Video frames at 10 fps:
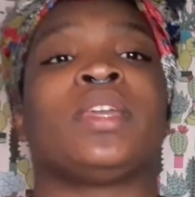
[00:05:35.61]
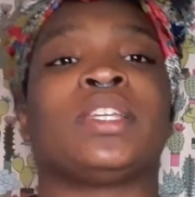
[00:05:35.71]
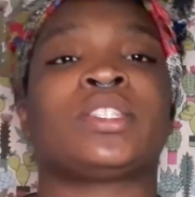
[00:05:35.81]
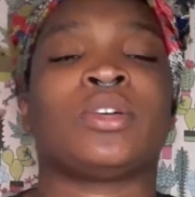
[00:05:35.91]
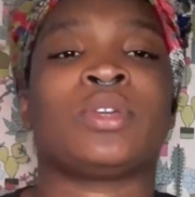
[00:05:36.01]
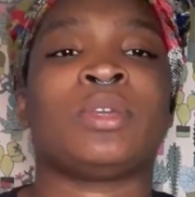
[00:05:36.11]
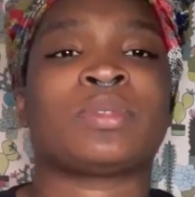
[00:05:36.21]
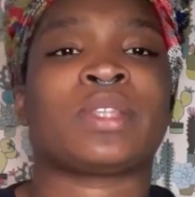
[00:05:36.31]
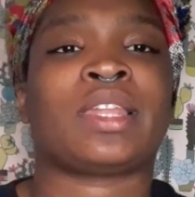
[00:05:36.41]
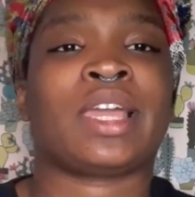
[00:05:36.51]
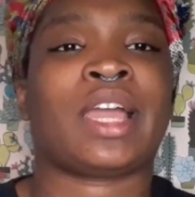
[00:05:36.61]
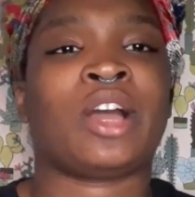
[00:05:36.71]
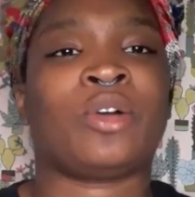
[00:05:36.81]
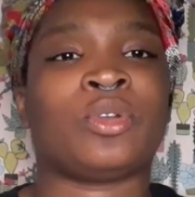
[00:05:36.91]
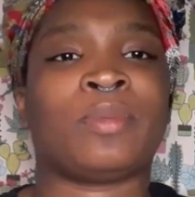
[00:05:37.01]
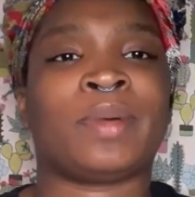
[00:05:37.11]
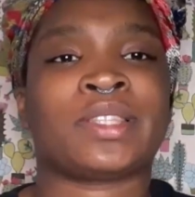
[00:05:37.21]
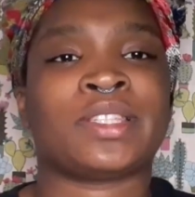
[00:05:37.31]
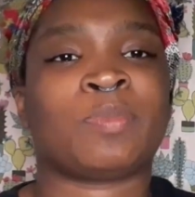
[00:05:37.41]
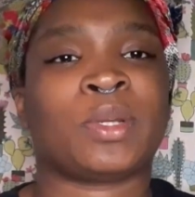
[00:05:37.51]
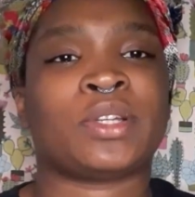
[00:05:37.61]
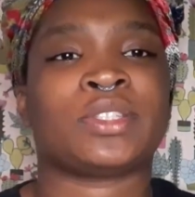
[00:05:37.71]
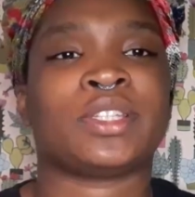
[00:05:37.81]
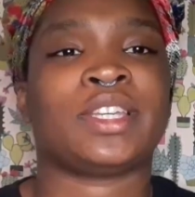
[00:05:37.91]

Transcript: And so he was all like, I don't know about this person.